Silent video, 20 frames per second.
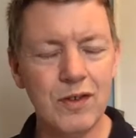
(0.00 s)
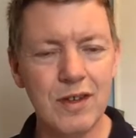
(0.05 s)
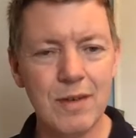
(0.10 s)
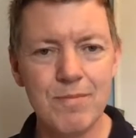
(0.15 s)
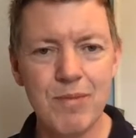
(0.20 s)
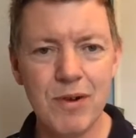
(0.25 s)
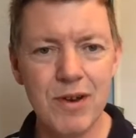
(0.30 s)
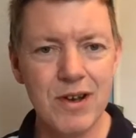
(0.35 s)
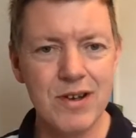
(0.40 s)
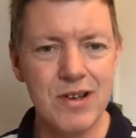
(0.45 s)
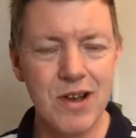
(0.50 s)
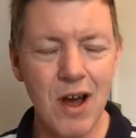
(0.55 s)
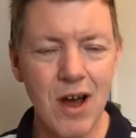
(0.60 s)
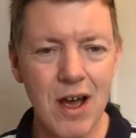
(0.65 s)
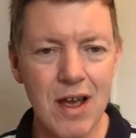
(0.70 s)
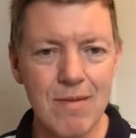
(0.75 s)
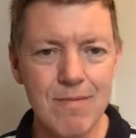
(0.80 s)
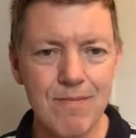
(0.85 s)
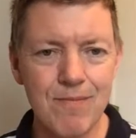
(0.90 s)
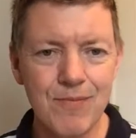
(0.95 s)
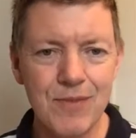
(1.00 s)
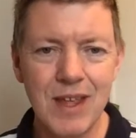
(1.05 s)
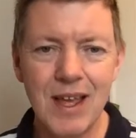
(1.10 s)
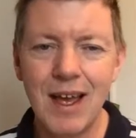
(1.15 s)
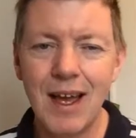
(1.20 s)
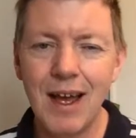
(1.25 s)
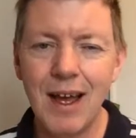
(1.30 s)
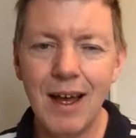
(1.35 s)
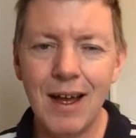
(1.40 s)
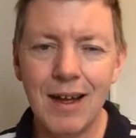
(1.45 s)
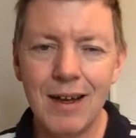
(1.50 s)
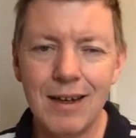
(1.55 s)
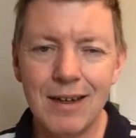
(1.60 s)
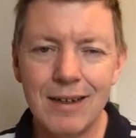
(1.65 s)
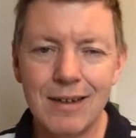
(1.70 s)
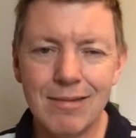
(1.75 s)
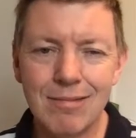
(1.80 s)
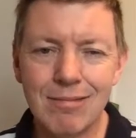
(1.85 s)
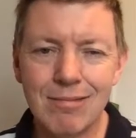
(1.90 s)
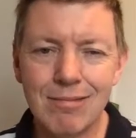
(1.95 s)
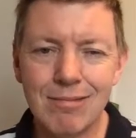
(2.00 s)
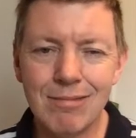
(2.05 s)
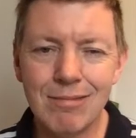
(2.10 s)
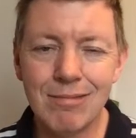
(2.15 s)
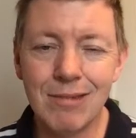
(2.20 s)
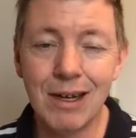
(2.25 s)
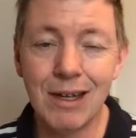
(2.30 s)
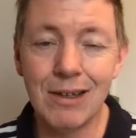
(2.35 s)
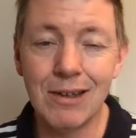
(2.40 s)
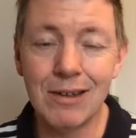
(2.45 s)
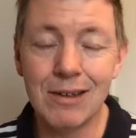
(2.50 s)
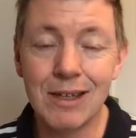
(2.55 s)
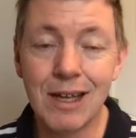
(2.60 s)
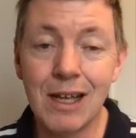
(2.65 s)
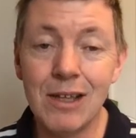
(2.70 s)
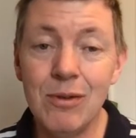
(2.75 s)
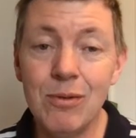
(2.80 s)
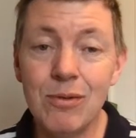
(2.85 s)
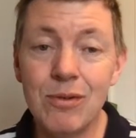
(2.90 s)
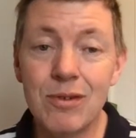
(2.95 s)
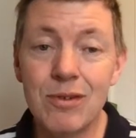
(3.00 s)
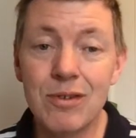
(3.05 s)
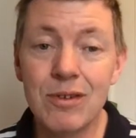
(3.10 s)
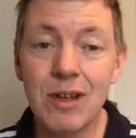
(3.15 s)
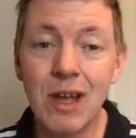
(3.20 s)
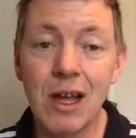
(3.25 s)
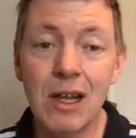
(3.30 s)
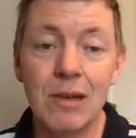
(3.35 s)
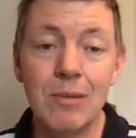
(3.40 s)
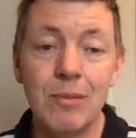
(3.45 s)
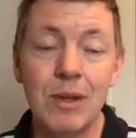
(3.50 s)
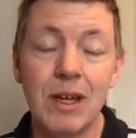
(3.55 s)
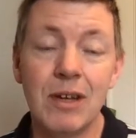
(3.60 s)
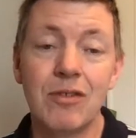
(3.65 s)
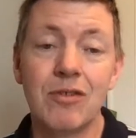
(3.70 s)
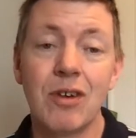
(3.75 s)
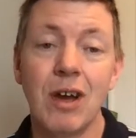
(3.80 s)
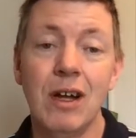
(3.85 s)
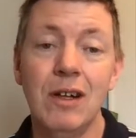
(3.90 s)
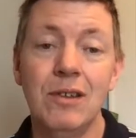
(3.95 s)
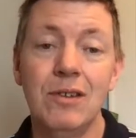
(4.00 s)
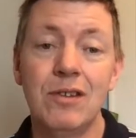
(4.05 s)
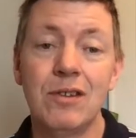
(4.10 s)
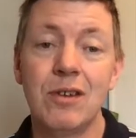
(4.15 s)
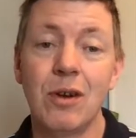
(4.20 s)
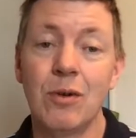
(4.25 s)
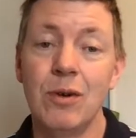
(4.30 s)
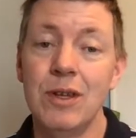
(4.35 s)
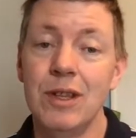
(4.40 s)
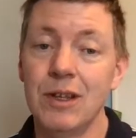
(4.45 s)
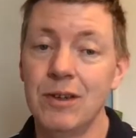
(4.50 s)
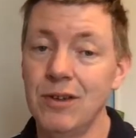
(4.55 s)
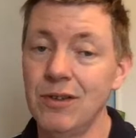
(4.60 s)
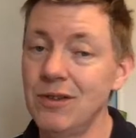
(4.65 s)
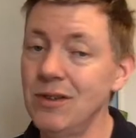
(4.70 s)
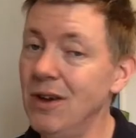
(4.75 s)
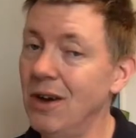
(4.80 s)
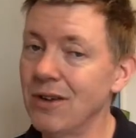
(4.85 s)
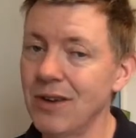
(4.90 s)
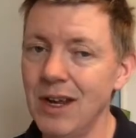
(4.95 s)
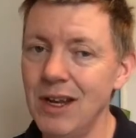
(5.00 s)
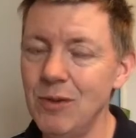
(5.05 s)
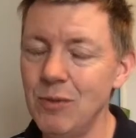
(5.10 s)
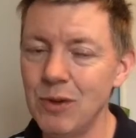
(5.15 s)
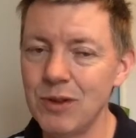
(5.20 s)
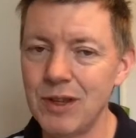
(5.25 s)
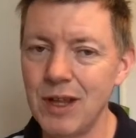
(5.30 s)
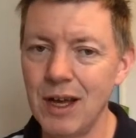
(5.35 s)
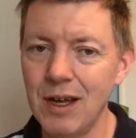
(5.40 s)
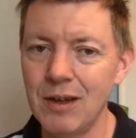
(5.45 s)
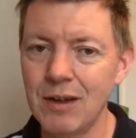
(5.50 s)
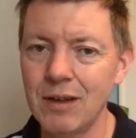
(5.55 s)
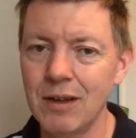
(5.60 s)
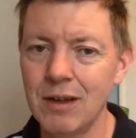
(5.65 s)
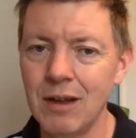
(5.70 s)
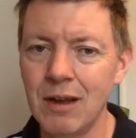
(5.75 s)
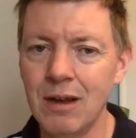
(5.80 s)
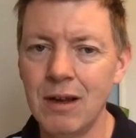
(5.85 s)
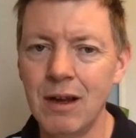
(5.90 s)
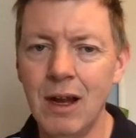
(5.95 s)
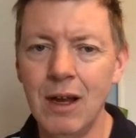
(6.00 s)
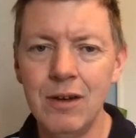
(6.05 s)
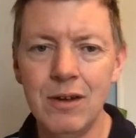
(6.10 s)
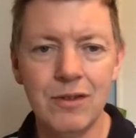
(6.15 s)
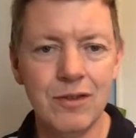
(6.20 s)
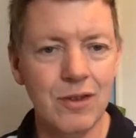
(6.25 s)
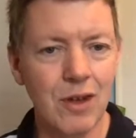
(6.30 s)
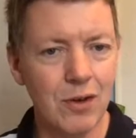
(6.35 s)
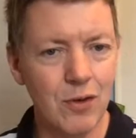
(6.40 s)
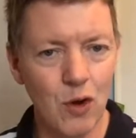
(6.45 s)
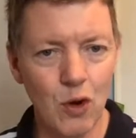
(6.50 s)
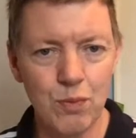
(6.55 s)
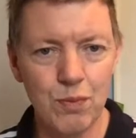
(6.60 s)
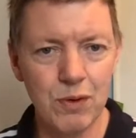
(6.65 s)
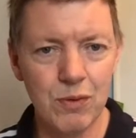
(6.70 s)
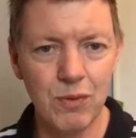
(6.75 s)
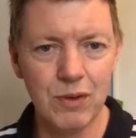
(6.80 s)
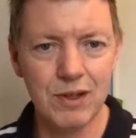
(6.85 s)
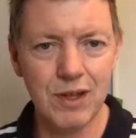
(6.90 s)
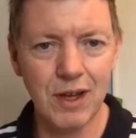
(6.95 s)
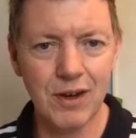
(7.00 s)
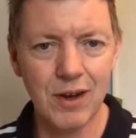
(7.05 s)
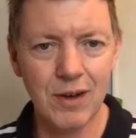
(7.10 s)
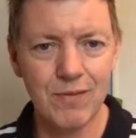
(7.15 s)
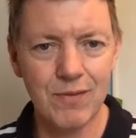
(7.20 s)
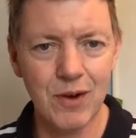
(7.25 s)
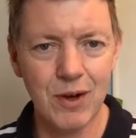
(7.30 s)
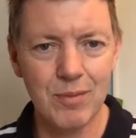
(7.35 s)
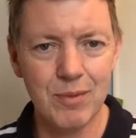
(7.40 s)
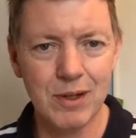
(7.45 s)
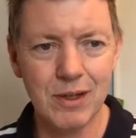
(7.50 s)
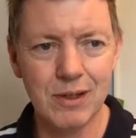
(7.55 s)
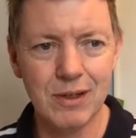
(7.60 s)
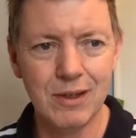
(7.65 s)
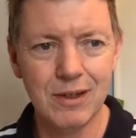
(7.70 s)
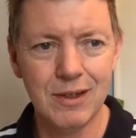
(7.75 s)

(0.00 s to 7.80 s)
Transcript: upon a time. Well, can you tell me a child's story that does not end with that, does not open with that adverbial?